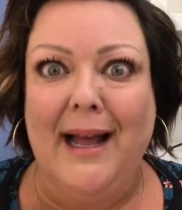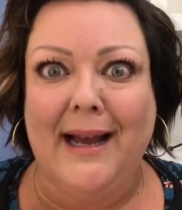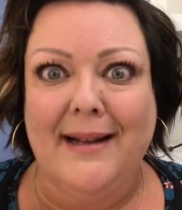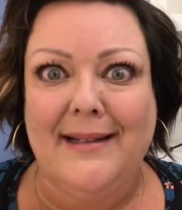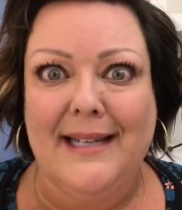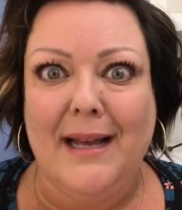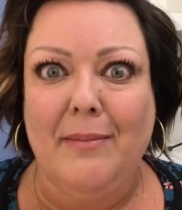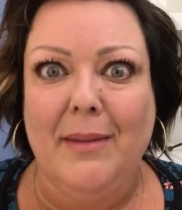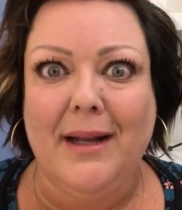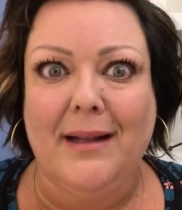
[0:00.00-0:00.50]

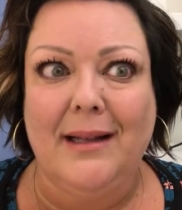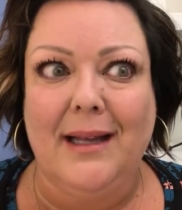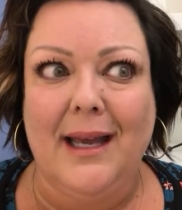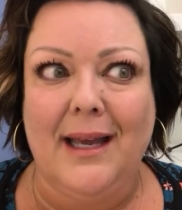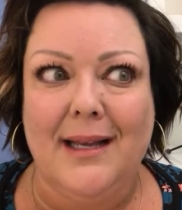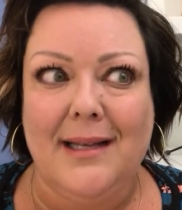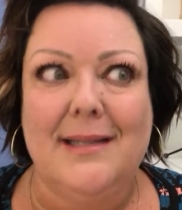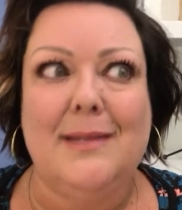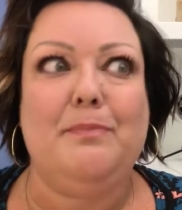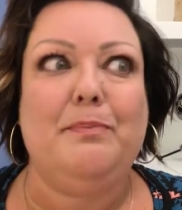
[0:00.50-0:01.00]

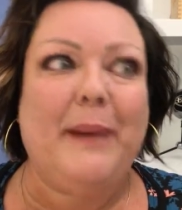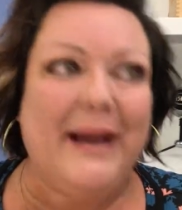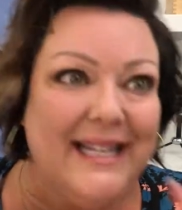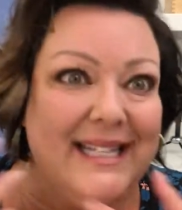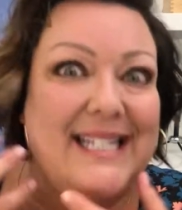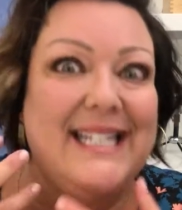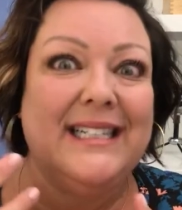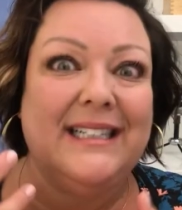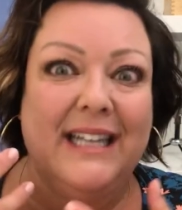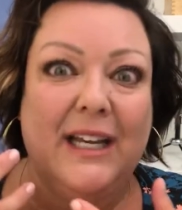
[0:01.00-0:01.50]
academically is by
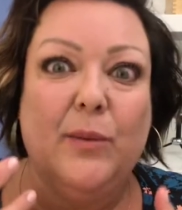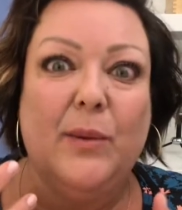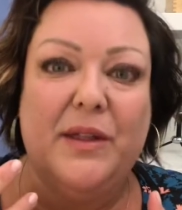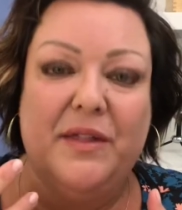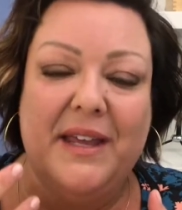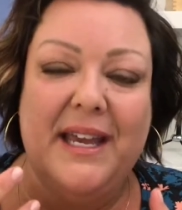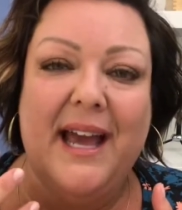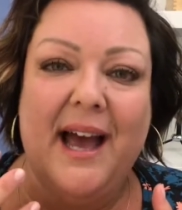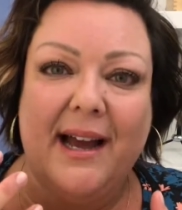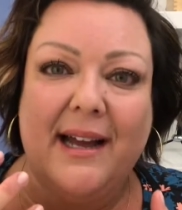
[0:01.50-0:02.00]
dealing
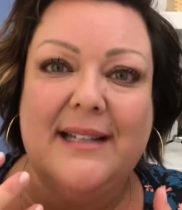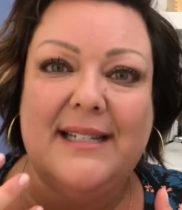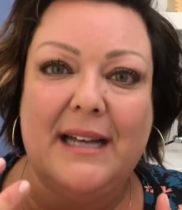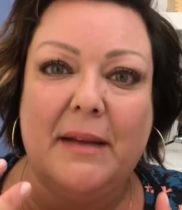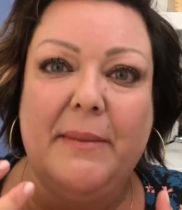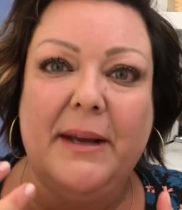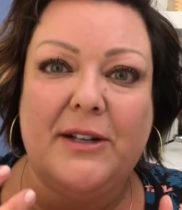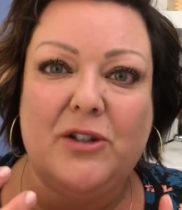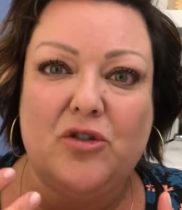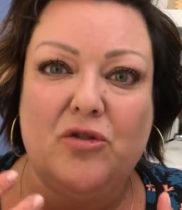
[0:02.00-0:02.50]
with the
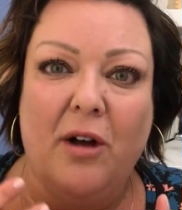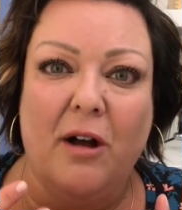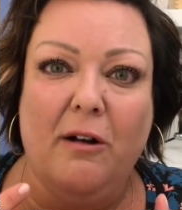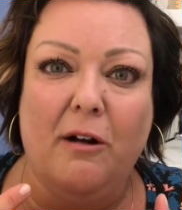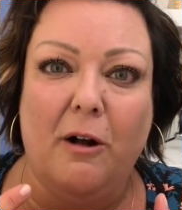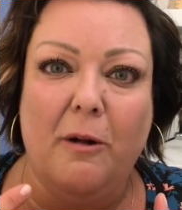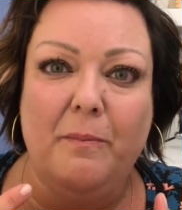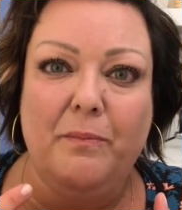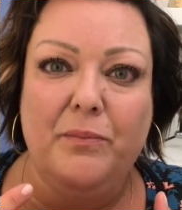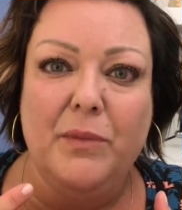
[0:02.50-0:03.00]
academic
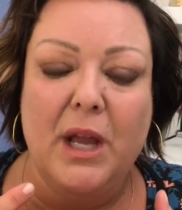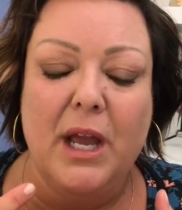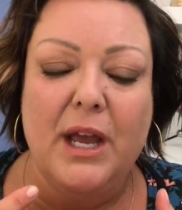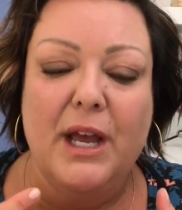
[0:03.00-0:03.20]
struggle.